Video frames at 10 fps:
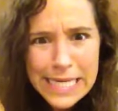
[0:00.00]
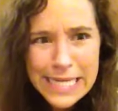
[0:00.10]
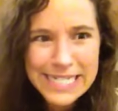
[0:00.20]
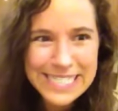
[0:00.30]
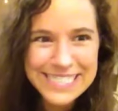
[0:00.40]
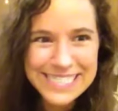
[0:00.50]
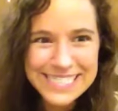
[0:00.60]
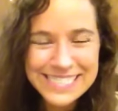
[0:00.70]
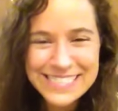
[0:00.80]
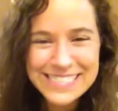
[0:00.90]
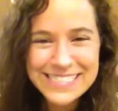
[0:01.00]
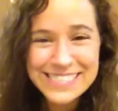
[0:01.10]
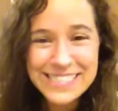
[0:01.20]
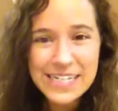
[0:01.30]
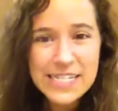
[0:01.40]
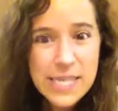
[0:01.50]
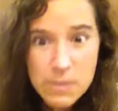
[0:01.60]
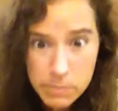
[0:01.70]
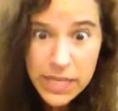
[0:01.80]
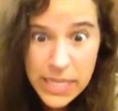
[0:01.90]
I said,
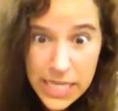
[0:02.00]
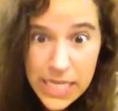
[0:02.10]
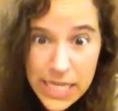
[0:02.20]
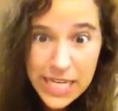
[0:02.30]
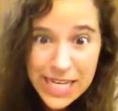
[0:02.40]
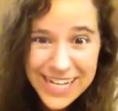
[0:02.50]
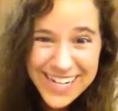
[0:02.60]
"Binky."